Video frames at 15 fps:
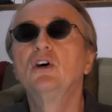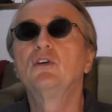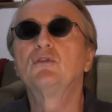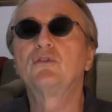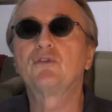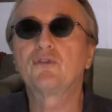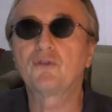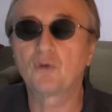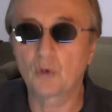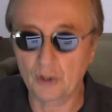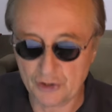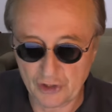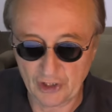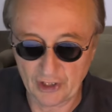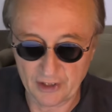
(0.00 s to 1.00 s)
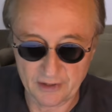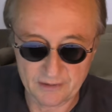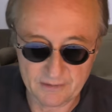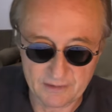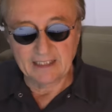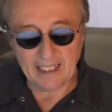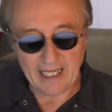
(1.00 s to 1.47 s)
fortune.
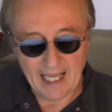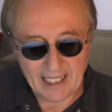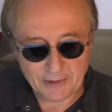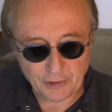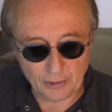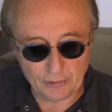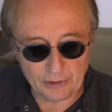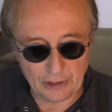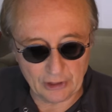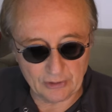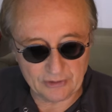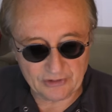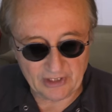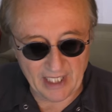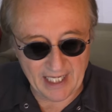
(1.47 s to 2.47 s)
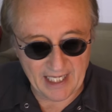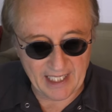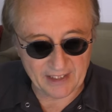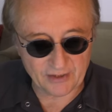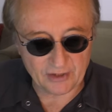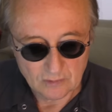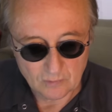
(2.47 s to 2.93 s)
Daihatsu Dude
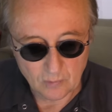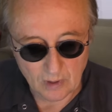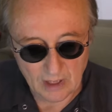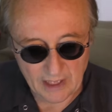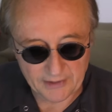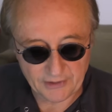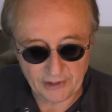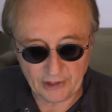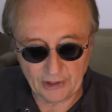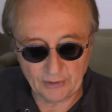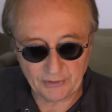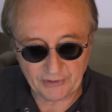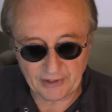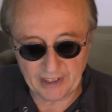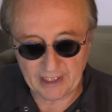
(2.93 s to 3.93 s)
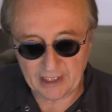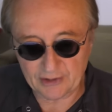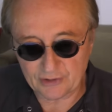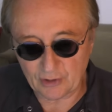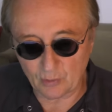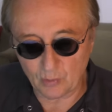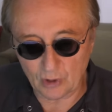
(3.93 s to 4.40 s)
says, what do you think
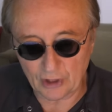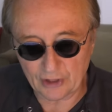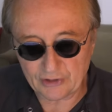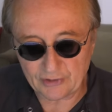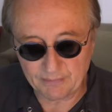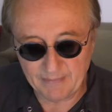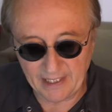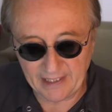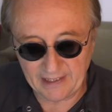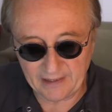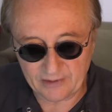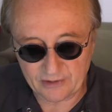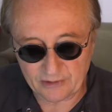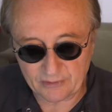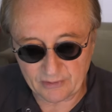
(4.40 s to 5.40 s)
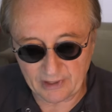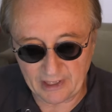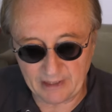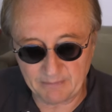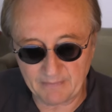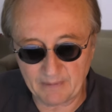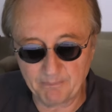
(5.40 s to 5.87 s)
is the worst
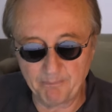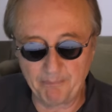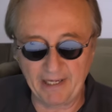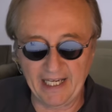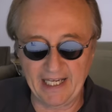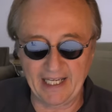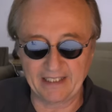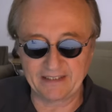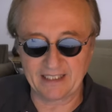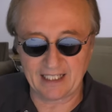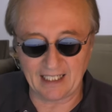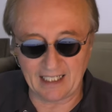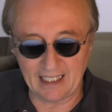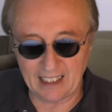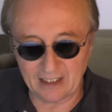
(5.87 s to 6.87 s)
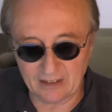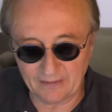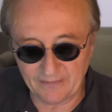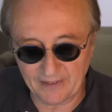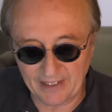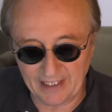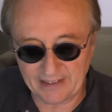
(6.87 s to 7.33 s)
mainstream bad car
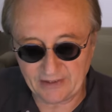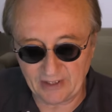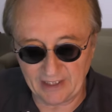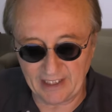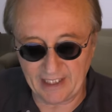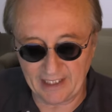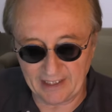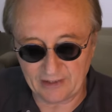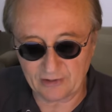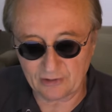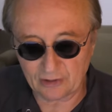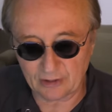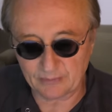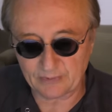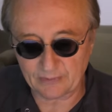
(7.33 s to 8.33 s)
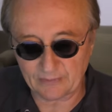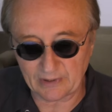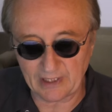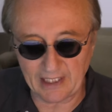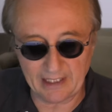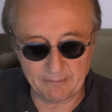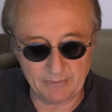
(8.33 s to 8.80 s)
of the nineteen eighties in terms of
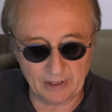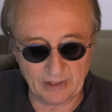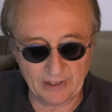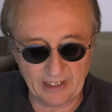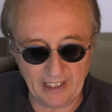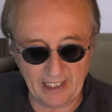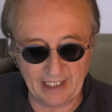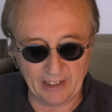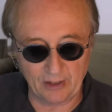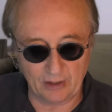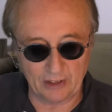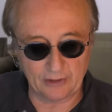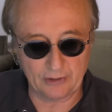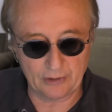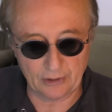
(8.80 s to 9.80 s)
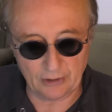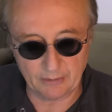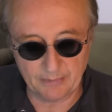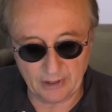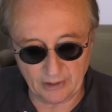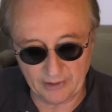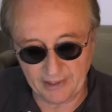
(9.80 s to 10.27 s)
reliability and or
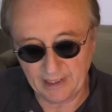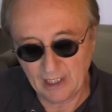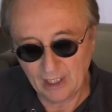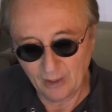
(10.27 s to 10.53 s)
durability?